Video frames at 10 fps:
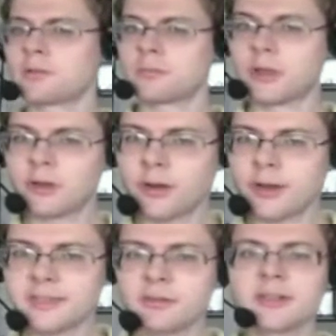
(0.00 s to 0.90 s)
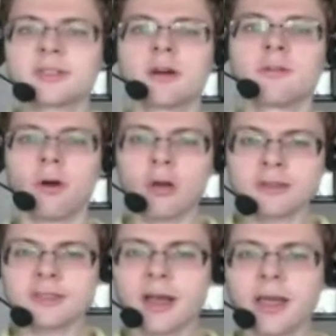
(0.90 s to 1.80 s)
decreased risk of
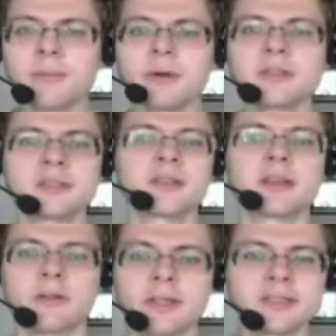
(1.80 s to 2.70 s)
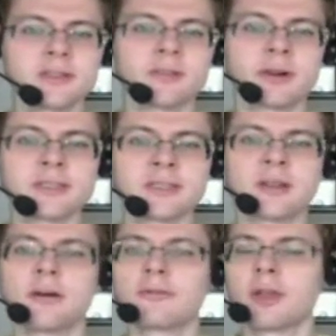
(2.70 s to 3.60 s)
Alzheimer's, decreased risk
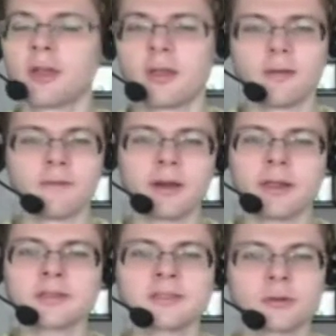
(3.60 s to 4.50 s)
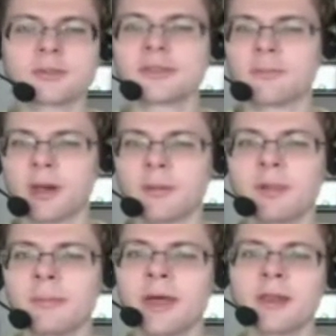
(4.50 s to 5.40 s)
of various sorts of
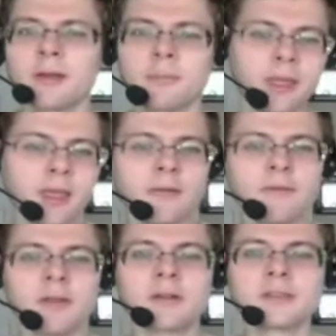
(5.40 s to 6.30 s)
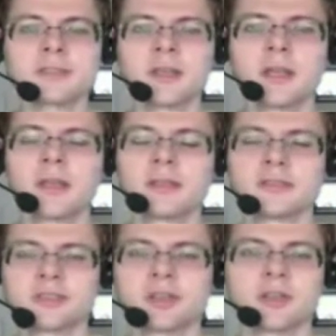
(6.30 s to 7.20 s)
problematic behaviors,
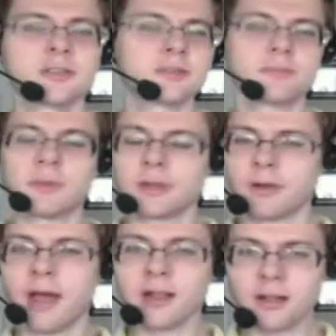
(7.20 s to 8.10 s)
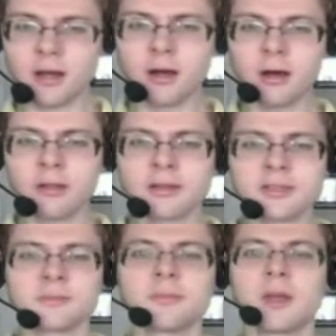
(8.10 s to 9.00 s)
such as
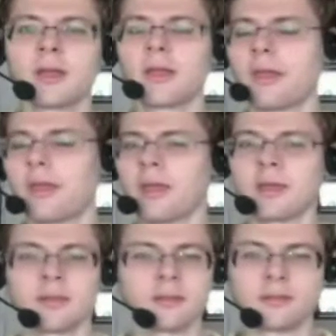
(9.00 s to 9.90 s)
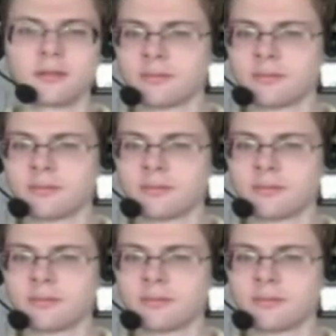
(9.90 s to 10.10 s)
alcoholism and